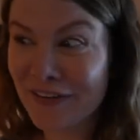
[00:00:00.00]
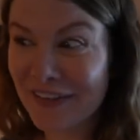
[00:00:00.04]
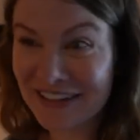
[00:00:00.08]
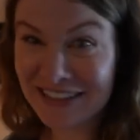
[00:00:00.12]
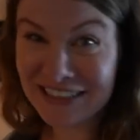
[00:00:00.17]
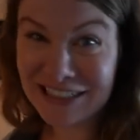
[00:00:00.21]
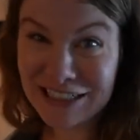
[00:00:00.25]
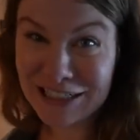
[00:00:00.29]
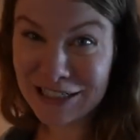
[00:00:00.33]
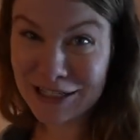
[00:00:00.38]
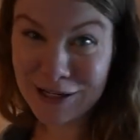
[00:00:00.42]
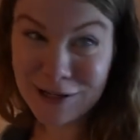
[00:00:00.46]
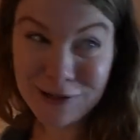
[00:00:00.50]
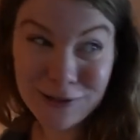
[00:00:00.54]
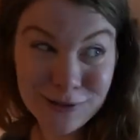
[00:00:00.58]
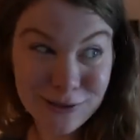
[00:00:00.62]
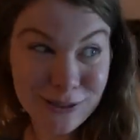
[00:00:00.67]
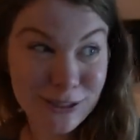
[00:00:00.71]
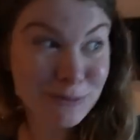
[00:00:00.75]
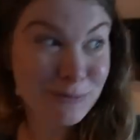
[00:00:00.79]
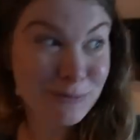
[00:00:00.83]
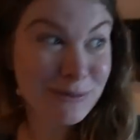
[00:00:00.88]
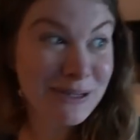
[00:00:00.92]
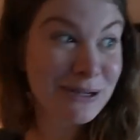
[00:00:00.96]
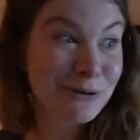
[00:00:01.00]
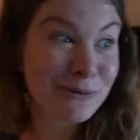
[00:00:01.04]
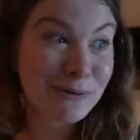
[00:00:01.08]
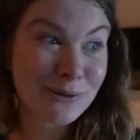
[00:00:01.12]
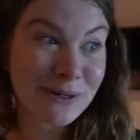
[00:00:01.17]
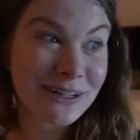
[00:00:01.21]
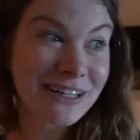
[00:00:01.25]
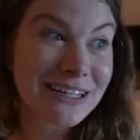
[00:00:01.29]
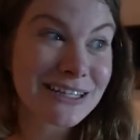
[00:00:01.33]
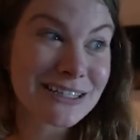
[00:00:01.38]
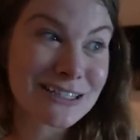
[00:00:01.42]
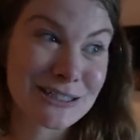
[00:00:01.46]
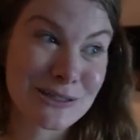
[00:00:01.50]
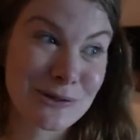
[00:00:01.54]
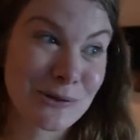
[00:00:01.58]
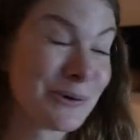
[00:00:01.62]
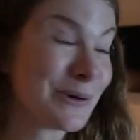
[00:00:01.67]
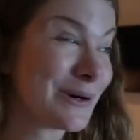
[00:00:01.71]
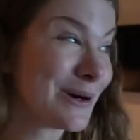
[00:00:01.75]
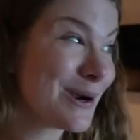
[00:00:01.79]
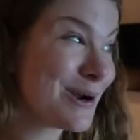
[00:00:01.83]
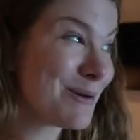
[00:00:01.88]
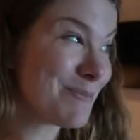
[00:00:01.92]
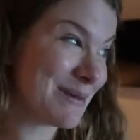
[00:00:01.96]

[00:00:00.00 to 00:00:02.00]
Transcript: This is huge. We really scored